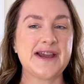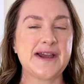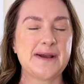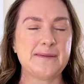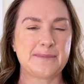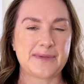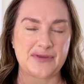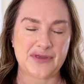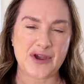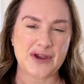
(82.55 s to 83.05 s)

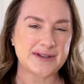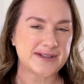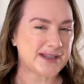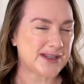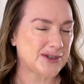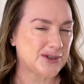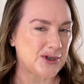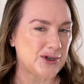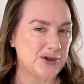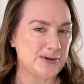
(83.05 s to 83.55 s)
But those are
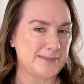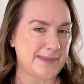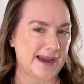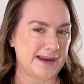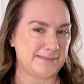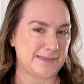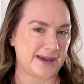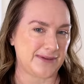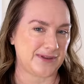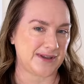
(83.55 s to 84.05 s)
the two
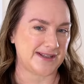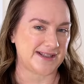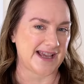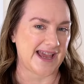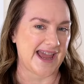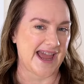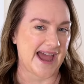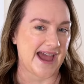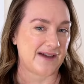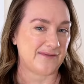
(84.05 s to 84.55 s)
main methods I
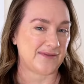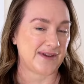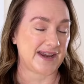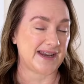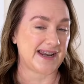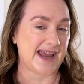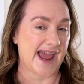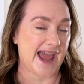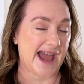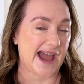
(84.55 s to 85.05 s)
have
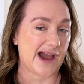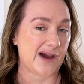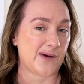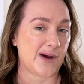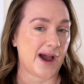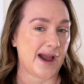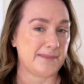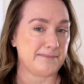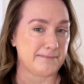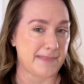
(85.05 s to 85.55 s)
in how
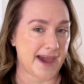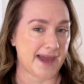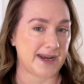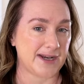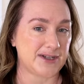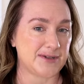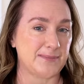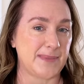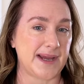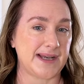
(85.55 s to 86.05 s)
I
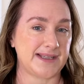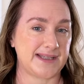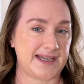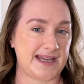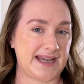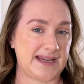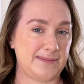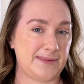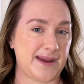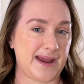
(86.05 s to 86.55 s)
manage my
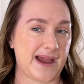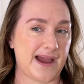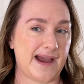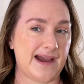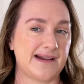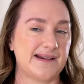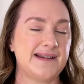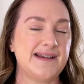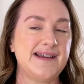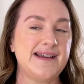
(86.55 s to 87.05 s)

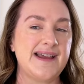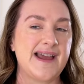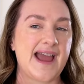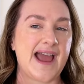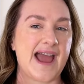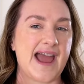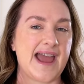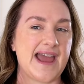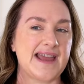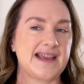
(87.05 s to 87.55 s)
TBR.
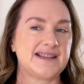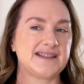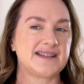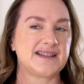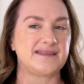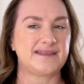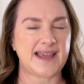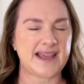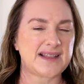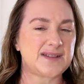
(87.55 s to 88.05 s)
And
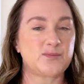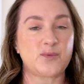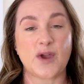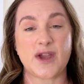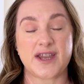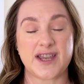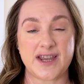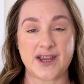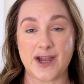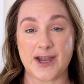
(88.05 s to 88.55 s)
that's
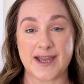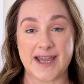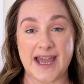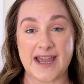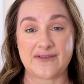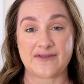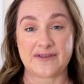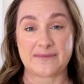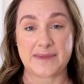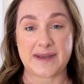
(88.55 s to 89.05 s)
working okay
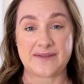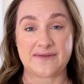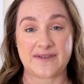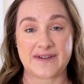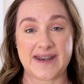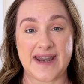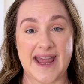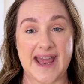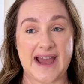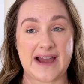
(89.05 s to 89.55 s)
for me for
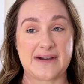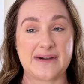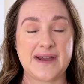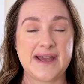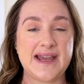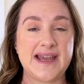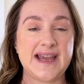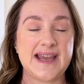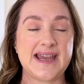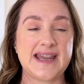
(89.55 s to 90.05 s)
now.
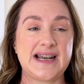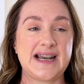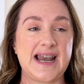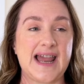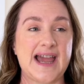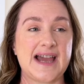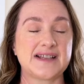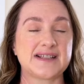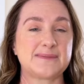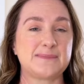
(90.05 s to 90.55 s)
It
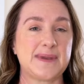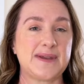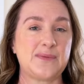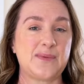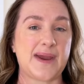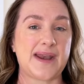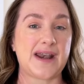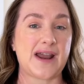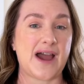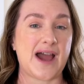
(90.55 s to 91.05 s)
allows me
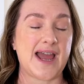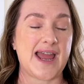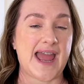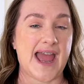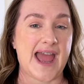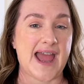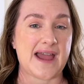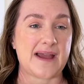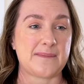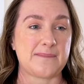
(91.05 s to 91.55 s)
when I
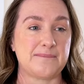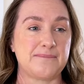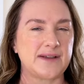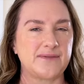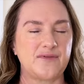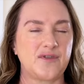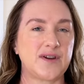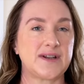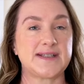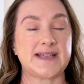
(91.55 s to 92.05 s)
am,
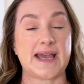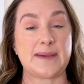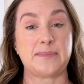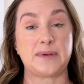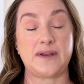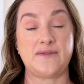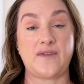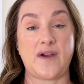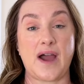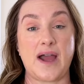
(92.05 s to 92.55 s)
for example,
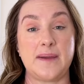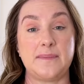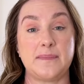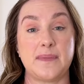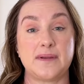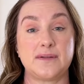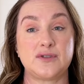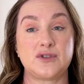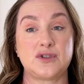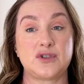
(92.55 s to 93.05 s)
if
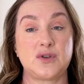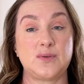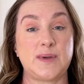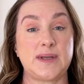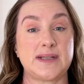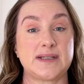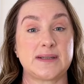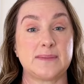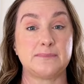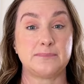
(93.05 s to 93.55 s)
I'm
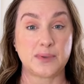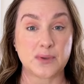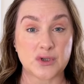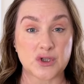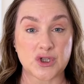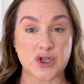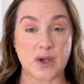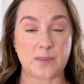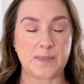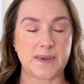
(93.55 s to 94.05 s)
doing some book
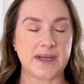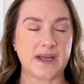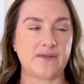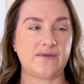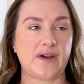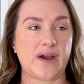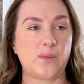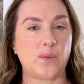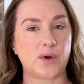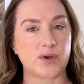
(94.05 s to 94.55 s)
shopping, if
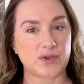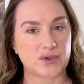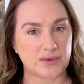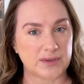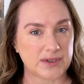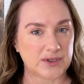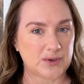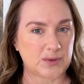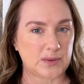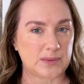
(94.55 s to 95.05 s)
I wander
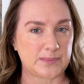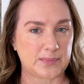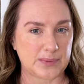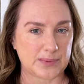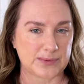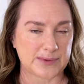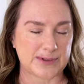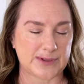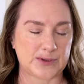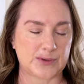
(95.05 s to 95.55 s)
into a
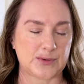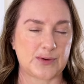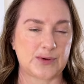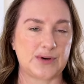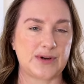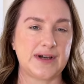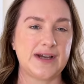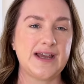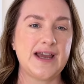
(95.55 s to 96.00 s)
bookstore,